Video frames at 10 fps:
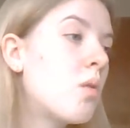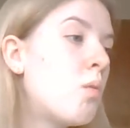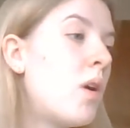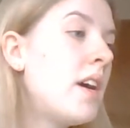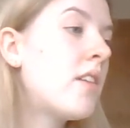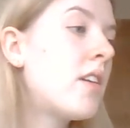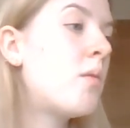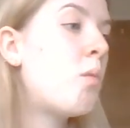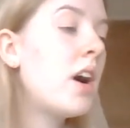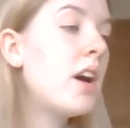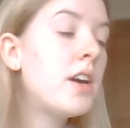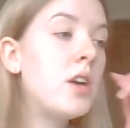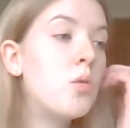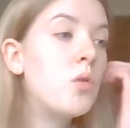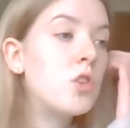Why are
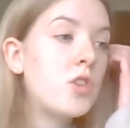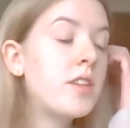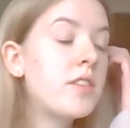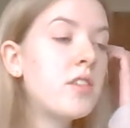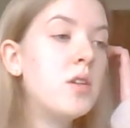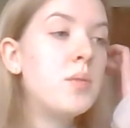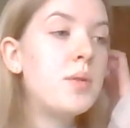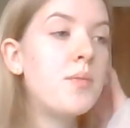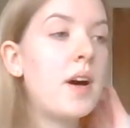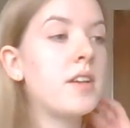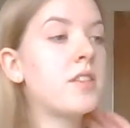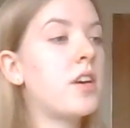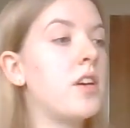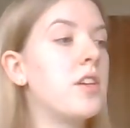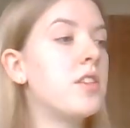you all dressed up? Asked
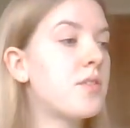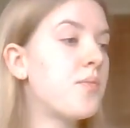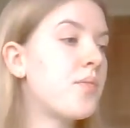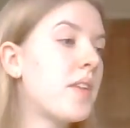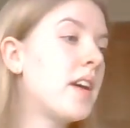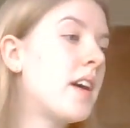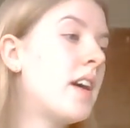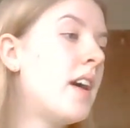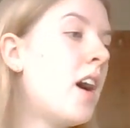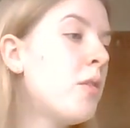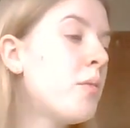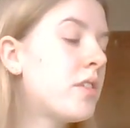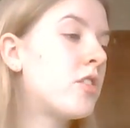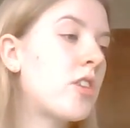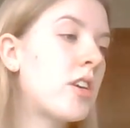Kurt. It helps
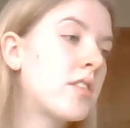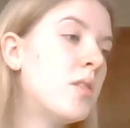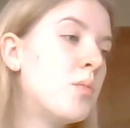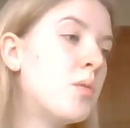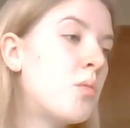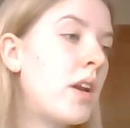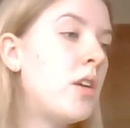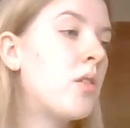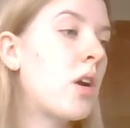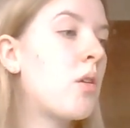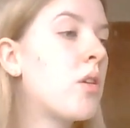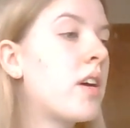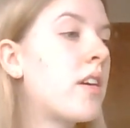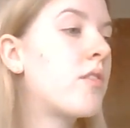to dress up when you go looking